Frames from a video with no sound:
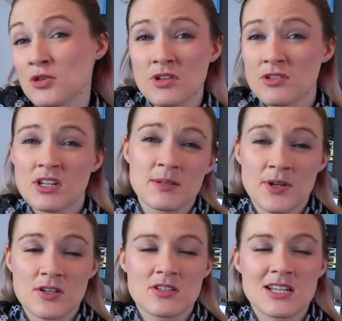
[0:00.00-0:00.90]
You don't need to
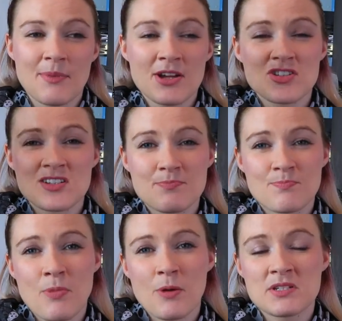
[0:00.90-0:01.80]
put it on the tap. I just
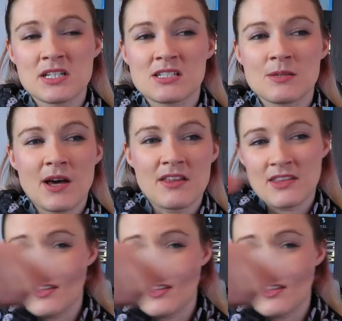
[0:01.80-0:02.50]
popped it into the bath,